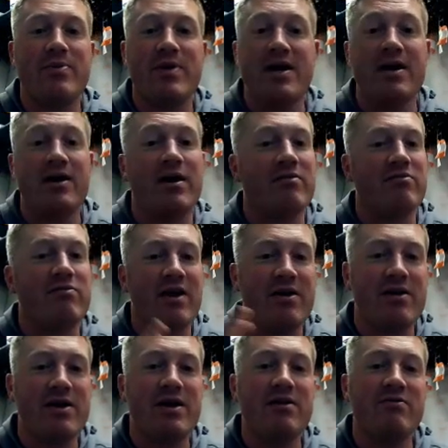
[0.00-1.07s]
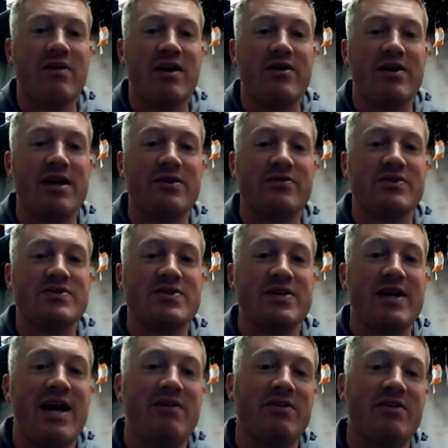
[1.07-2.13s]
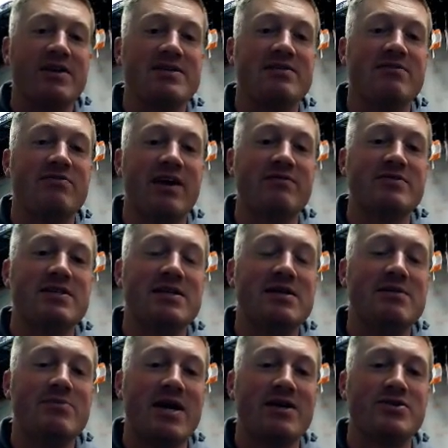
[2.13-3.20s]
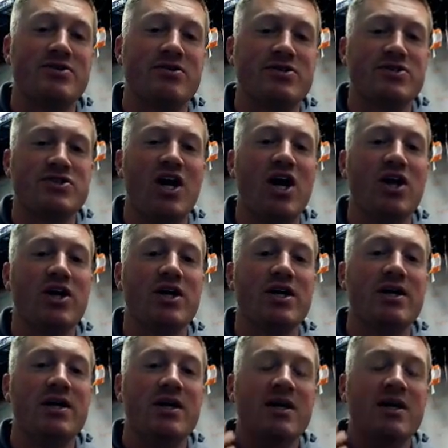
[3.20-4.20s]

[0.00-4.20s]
They are very, very interested in having a D5 team, making sure it's solid,